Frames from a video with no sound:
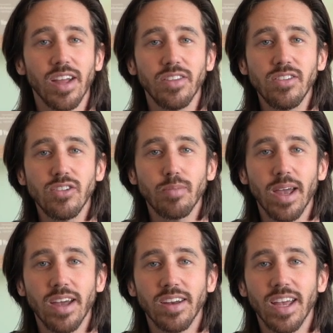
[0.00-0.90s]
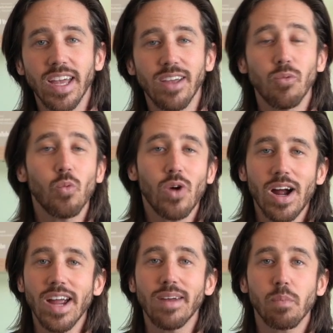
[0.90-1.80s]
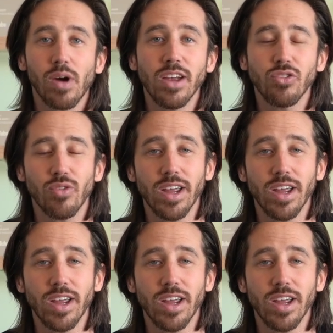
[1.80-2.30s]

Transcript: and these span a wide price